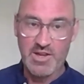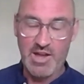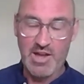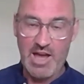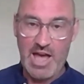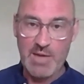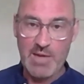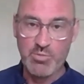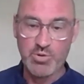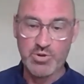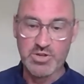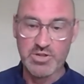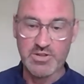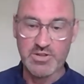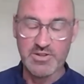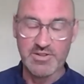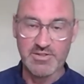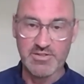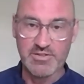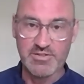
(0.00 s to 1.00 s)
able
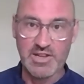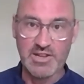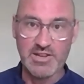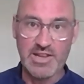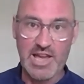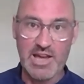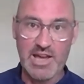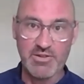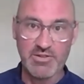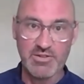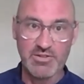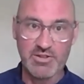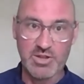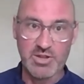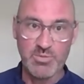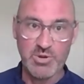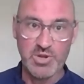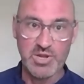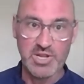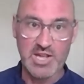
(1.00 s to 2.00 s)
to send out
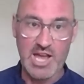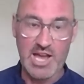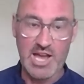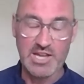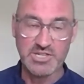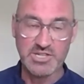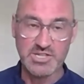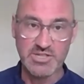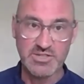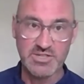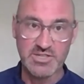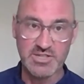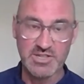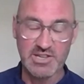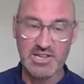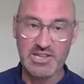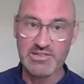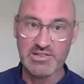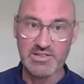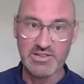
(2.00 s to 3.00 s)
communications
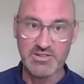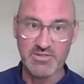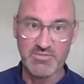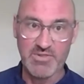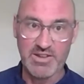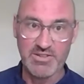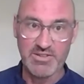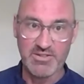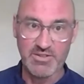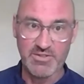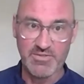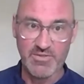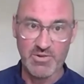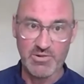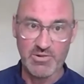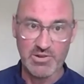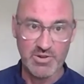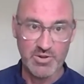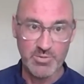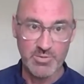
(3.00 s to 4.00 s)
easily to residents through
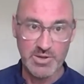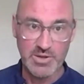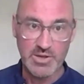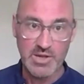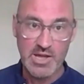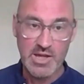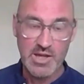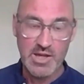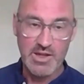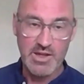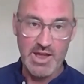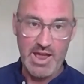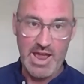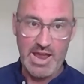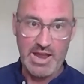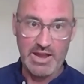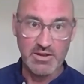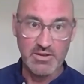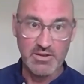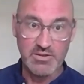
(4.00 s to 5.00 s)
Lumin
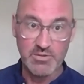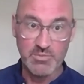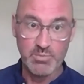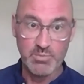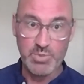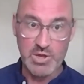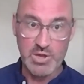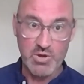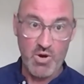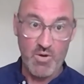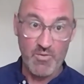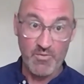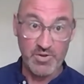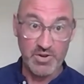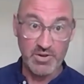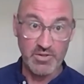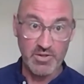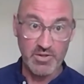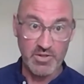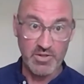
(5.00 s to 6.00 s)
and be
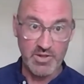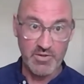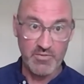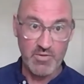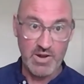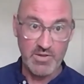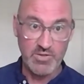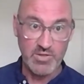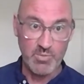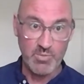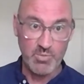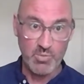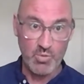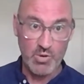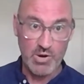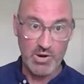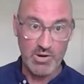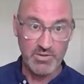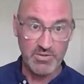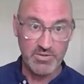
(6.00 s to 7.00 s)
confident that they've read them.
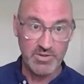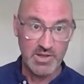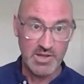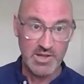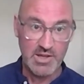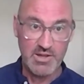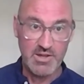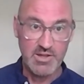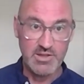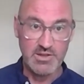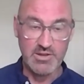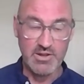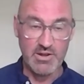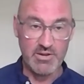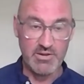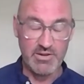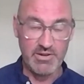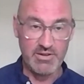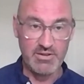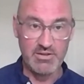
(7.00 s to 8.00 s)
Whereas, you know,
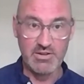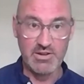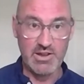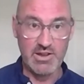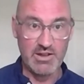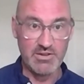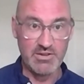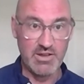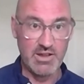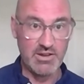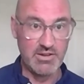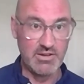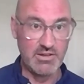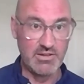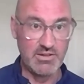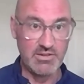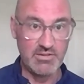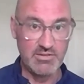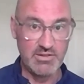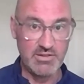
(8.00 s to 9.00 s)
at an
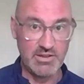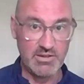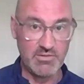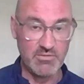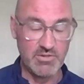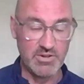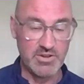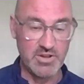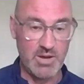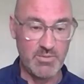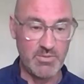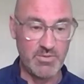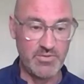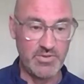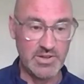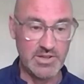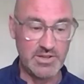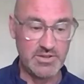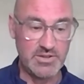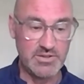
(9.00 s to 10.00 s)
existing retirement
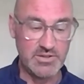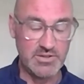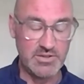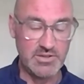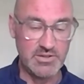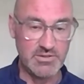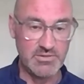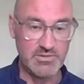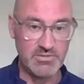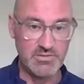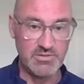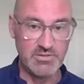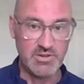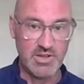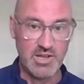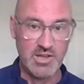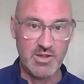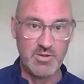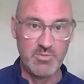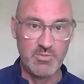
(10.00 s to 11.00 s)
village, you
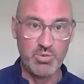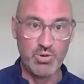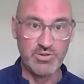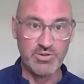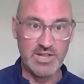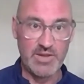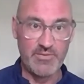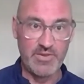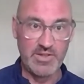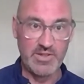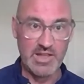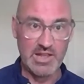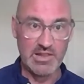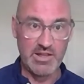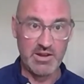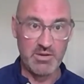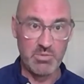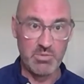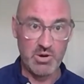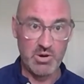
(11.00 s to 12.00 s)
put something in their
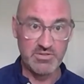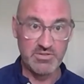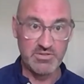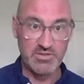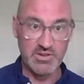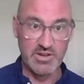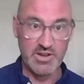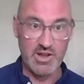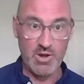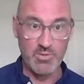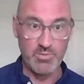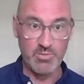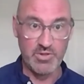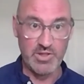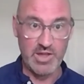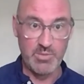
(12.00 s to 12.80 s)
letterbox and hope that they